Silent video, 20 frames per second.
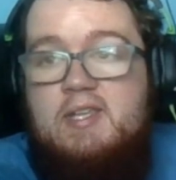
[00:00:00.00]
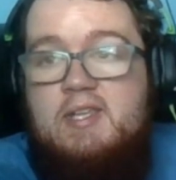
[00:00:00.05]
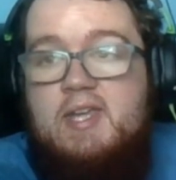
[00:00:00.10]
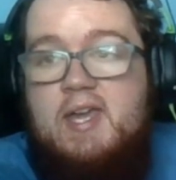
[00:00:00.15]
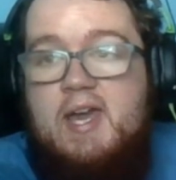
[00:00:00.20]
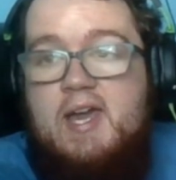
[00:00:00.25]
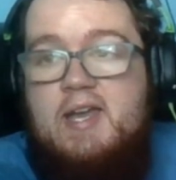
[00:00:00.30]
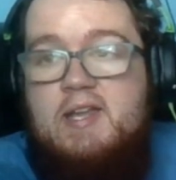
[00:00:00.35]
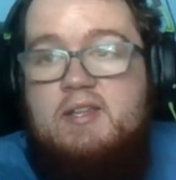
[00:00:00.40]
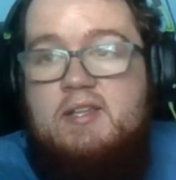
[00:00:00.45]

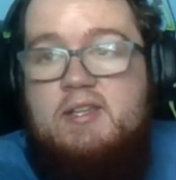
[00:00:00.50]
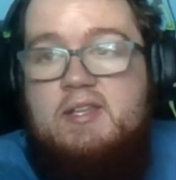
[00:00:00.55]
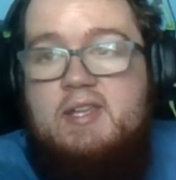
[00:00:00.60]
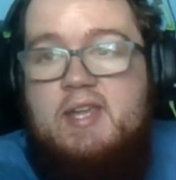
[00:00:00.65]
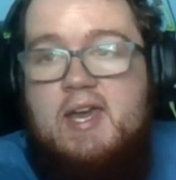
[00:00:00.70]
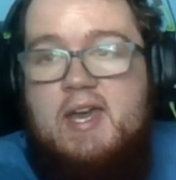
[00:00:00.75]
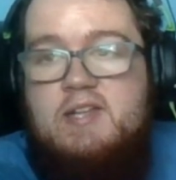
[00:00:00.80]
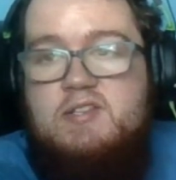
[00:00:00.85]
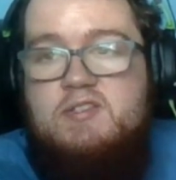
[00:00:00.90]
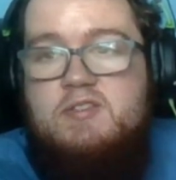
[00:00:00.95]
Ka
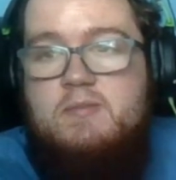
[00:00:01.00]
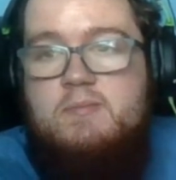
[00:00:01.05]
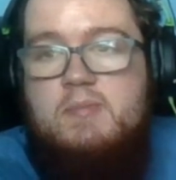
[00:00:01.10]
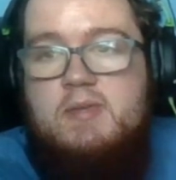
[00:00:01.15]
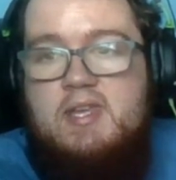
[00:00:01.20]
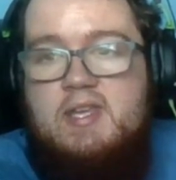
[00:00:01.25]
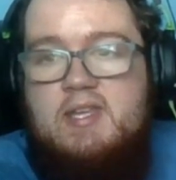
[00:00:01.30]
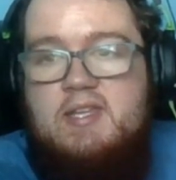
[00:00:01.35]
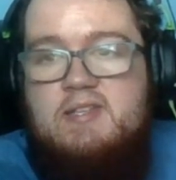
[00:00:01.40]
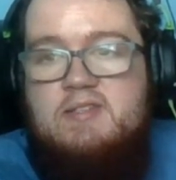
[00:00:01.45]

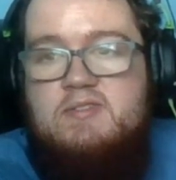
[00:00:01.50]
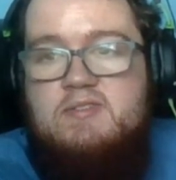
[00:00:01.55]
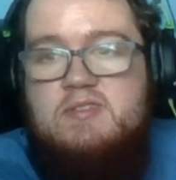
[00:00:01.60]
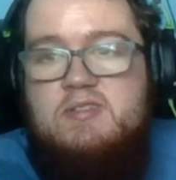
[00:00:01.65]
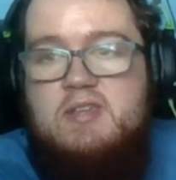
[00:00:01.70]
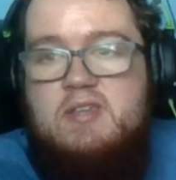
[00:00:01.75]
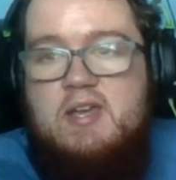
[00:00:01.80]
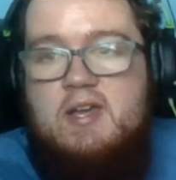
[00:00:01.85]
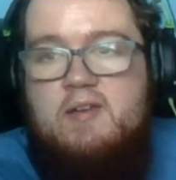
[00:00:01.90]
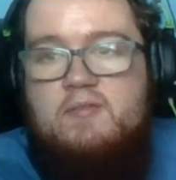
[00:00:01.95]

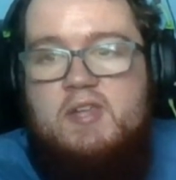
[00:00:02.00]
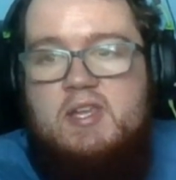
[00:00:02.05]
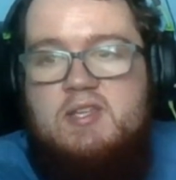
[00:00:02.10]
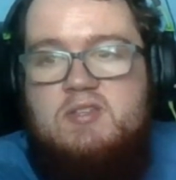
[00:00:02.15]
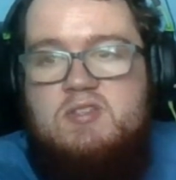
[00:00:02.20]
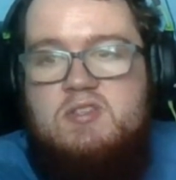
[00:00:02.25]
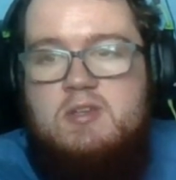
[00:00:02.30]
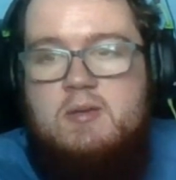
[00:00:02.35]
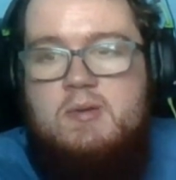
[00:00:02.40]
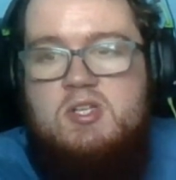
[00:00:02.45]
Kazamaze, uh, thank you
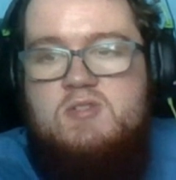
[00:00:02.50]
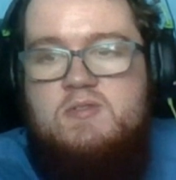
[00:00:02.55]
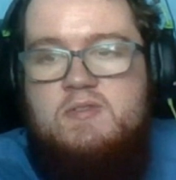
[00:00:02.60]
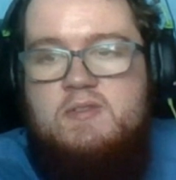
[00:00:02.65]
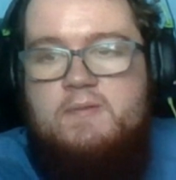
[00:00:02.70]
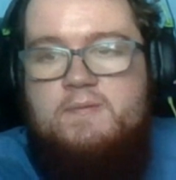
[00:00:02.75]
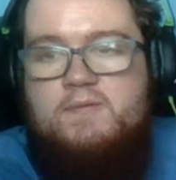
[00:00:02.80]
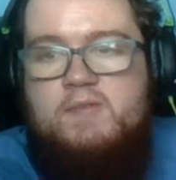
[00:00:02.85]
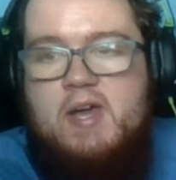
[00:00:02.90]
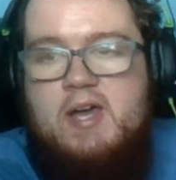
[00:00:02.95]
so much for
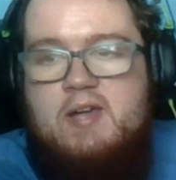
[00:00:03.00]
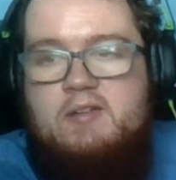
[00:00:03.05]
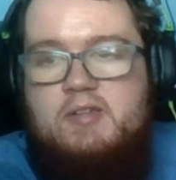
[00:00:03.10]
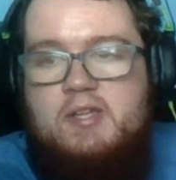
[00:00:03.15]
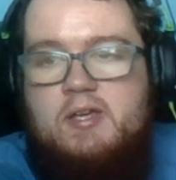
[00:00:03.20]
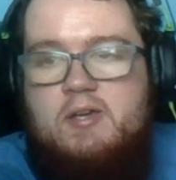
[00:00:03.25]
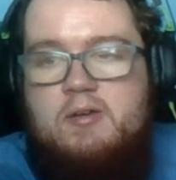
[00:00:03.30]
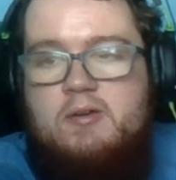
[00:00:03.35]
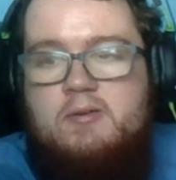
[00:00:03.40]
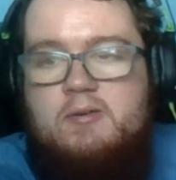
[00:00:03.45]
the
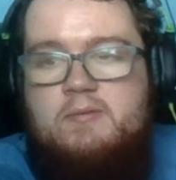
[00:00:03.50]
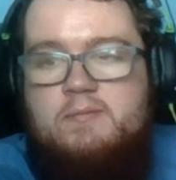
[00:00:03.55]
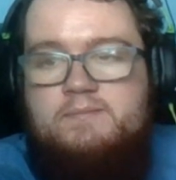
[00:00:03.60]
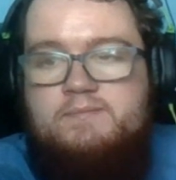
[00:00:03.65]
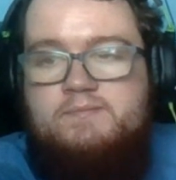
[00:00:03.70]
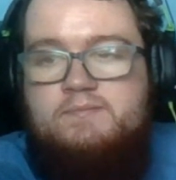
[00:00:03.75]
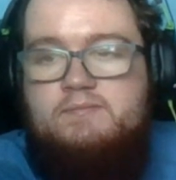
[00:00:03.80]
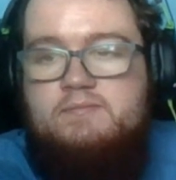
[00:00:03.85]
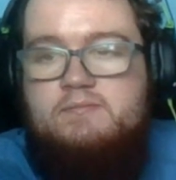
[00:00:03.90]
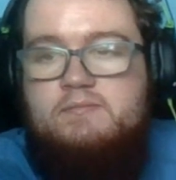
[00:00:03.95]
follow.
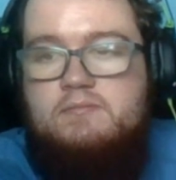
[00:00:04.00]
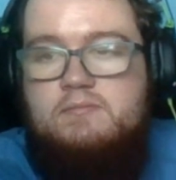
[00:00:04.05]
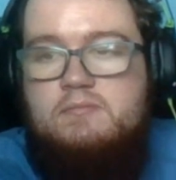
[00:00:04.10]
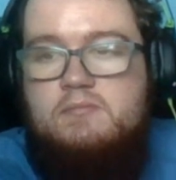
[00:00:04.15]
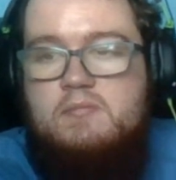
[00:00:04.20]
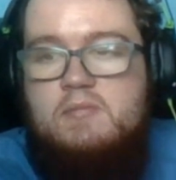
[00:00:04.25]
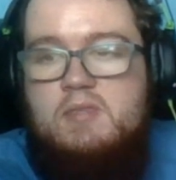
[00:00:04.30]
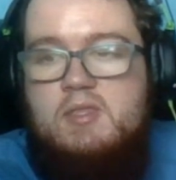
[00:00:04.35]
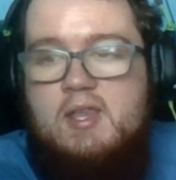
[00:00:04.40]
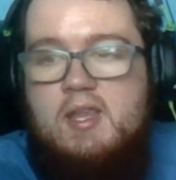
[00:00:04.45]

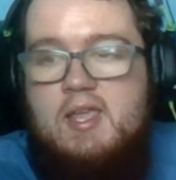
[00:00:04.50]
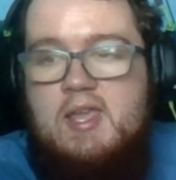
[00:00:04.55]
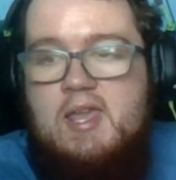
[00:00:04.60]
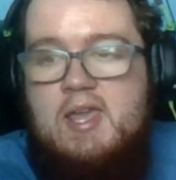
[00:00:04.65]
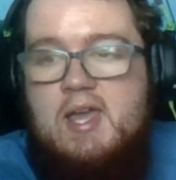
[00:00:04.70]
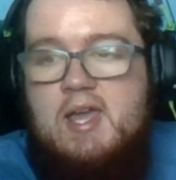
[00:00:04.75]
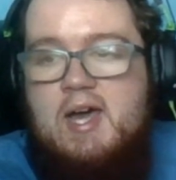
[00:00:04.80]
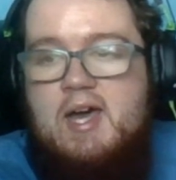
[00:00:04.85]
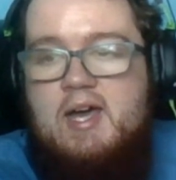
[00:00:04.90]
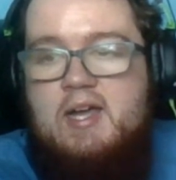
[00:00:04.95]

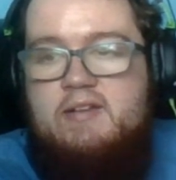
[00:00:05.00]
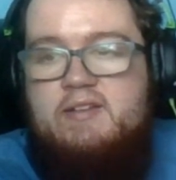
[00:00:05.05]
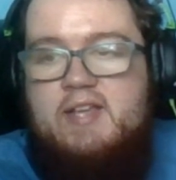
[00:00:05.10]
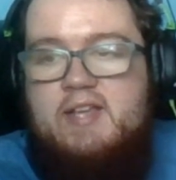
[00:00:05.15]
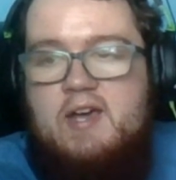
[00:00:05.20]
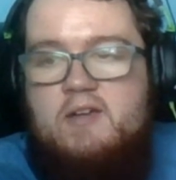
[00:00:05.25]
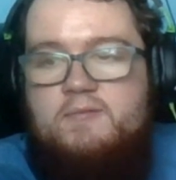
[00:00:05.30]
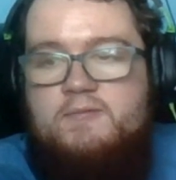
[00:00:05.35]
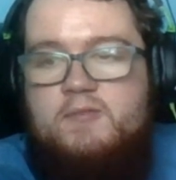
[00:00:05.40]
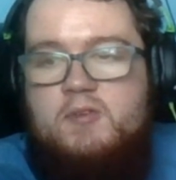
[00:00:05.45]
Uh,
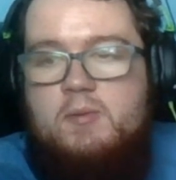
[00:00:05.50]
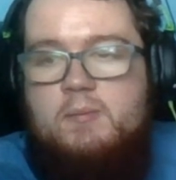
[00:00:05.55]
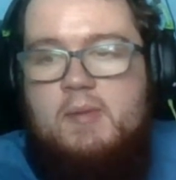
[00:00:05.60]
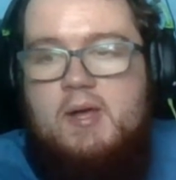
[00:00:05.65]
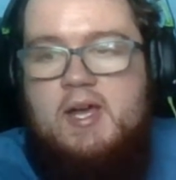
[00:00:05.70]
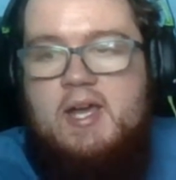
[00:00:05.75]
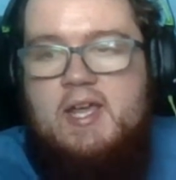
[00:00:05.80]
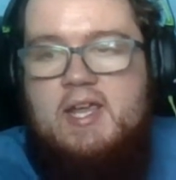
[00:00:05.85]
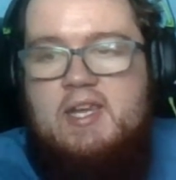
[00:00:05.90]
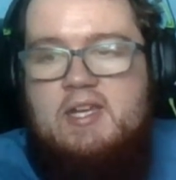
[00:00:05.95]
Doubtful
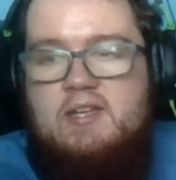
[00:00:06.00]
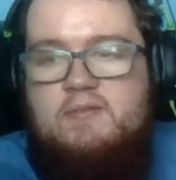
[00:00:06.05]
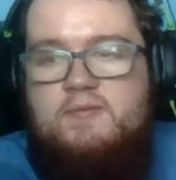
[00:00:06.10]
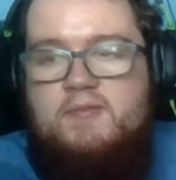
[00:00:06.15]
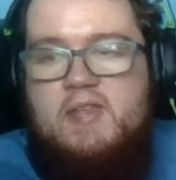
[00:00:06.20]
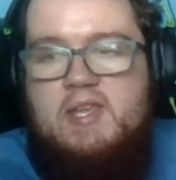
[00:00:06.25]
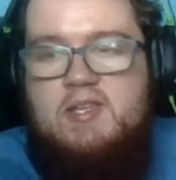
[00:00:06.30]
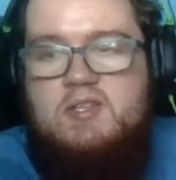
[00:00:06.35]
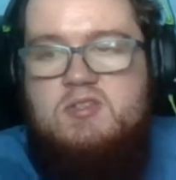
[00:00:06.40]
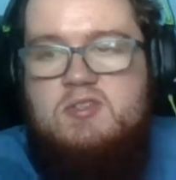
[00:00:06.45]
Mind,
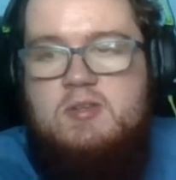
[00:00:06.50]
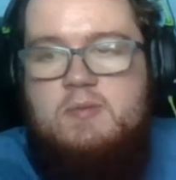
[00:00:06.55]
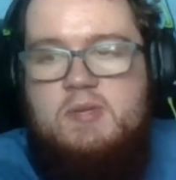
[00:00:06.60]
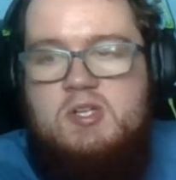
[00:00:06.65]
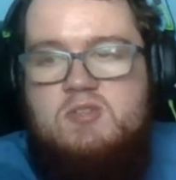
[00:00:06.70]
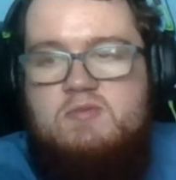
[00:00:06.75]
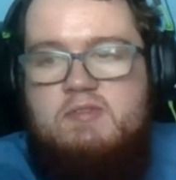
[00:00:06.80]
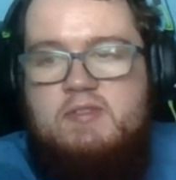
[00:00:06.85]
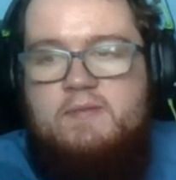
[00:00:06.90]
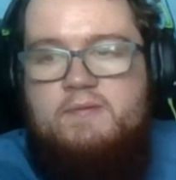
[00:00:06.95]
thank you so
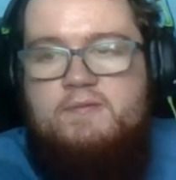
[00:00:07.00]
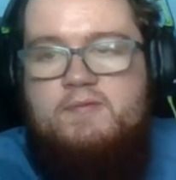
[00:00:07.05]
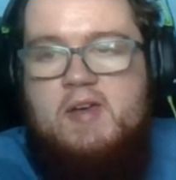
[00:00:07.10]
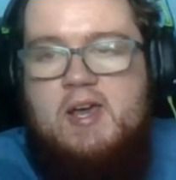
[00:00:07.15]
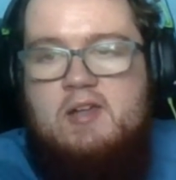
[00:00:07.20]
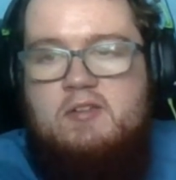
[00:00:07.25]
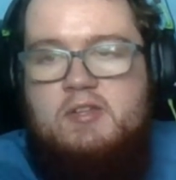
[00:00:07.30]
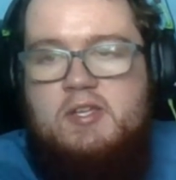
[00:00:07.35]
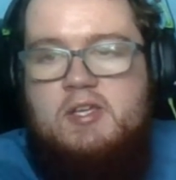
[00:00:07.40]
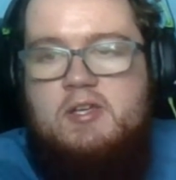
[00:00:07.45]
much for the
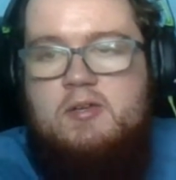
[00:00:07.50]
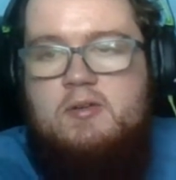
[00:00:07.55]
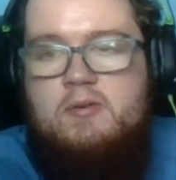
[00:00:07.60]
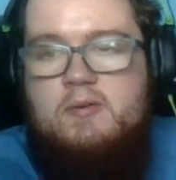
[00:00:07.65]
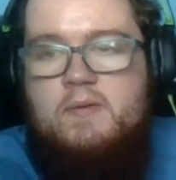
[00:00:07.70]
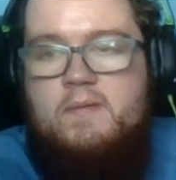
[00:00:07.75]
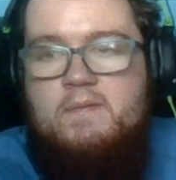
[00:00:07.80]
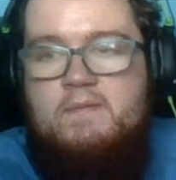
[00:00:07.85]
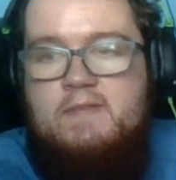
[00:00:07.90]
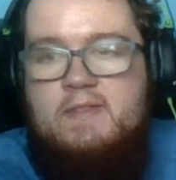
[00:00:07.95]

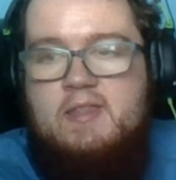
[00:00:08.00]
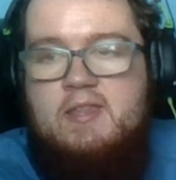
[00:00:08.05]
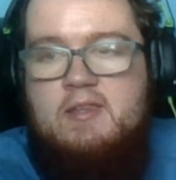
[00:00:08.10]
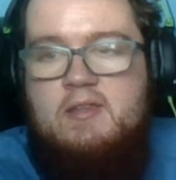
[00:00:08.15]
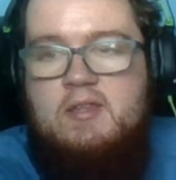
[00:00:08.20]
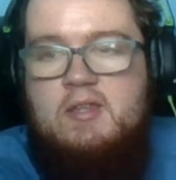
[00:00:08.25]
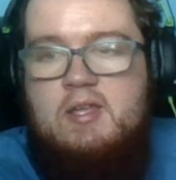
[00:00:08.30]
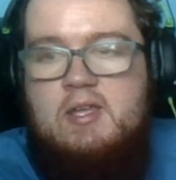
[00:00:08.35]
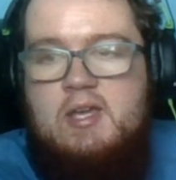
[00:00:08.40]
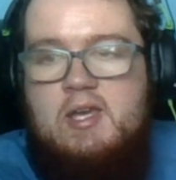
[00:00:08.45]
follow.
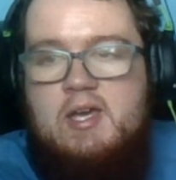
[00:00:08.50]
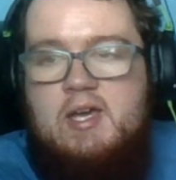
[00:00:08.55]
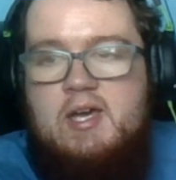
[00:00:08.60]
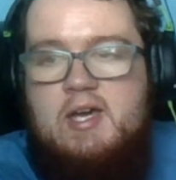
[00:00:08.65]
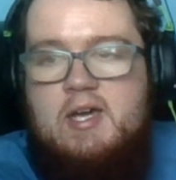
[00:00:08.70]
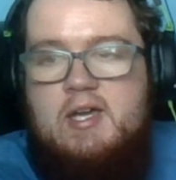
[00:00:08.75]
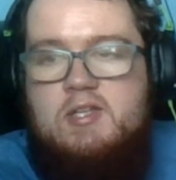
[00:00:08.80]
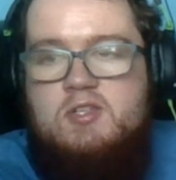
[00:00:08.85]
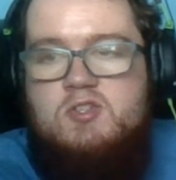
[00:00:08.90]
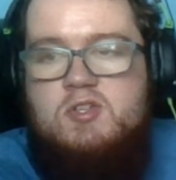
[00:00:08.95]

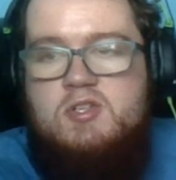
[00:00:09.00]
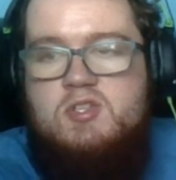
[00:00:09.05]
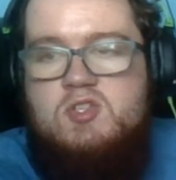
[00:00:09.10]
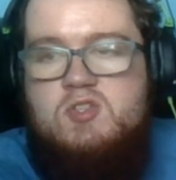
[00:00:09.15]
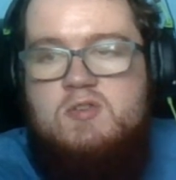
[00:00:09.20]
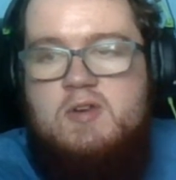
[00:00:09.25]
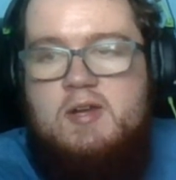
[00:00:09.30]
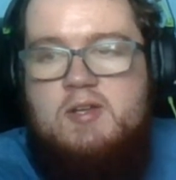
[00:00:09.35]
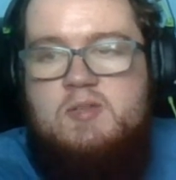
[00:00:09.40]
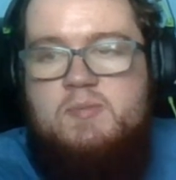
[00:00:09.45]
Uh, just
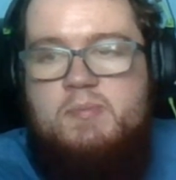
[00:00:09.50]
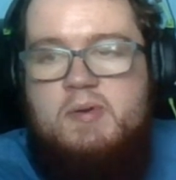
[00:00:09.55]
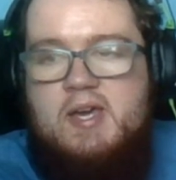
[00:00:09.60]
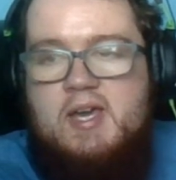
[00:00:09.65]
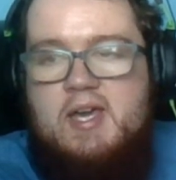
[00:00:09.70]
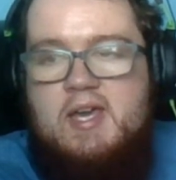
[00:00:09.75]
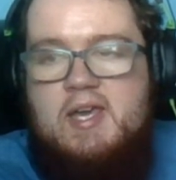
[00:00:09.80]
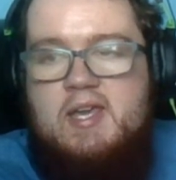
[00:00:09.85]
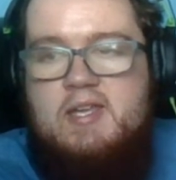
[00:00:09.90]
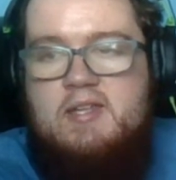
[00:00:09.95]
dropped
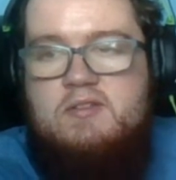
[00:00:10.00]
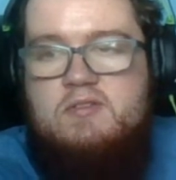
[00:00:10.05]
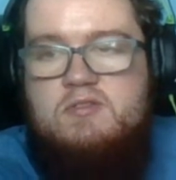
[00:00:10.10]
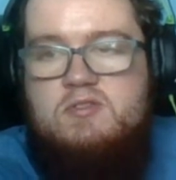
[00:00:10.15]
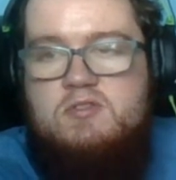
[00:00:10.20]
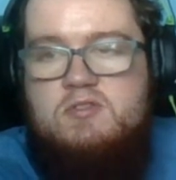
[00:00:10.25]
by